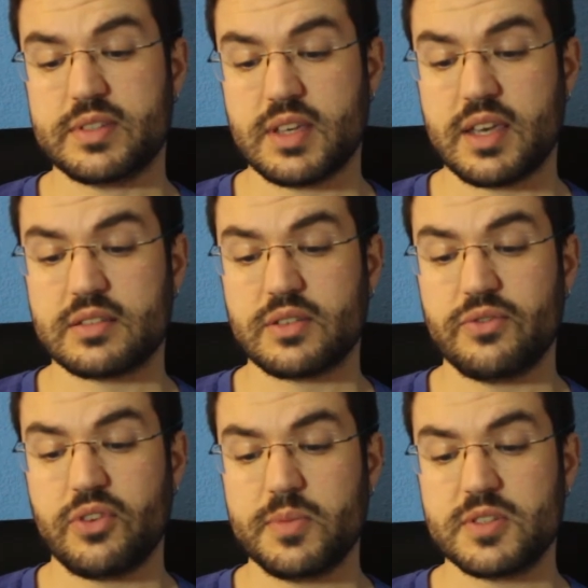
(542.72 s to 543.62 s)
say as
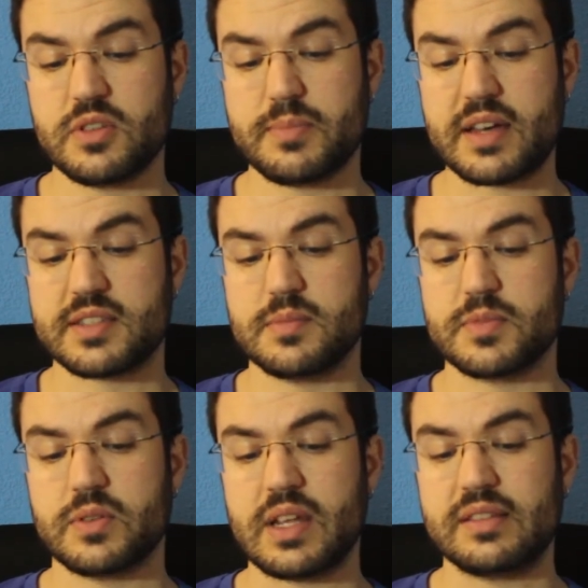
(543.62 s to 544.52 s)
conforming to the
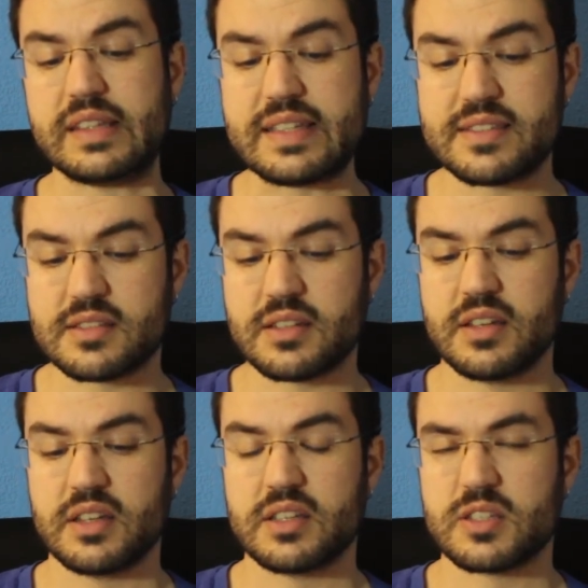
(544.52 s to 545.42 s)
maxims on at least
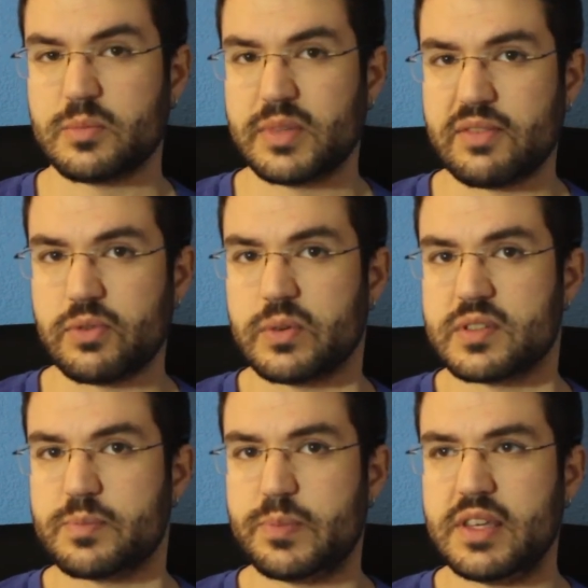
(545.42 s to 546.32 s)
some level.
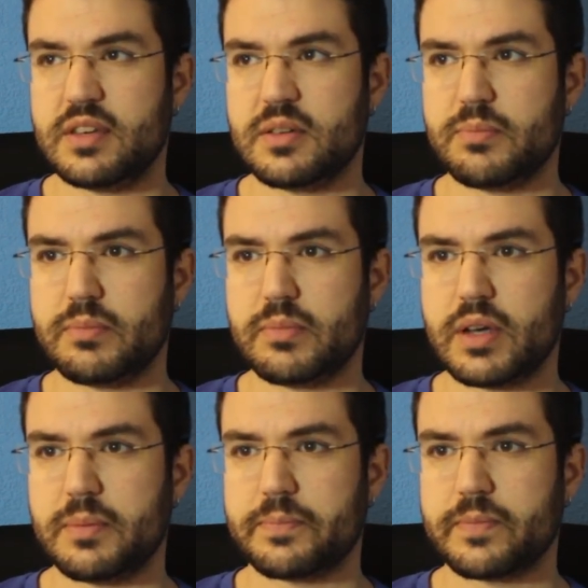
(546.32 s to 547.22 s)
A speaker
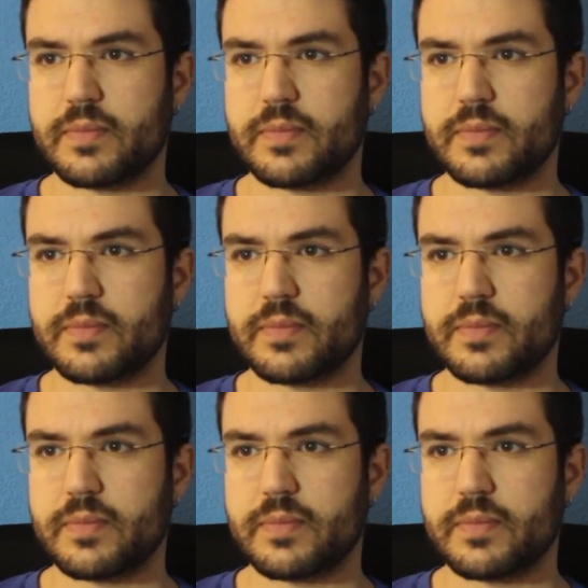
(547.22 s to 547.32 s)
might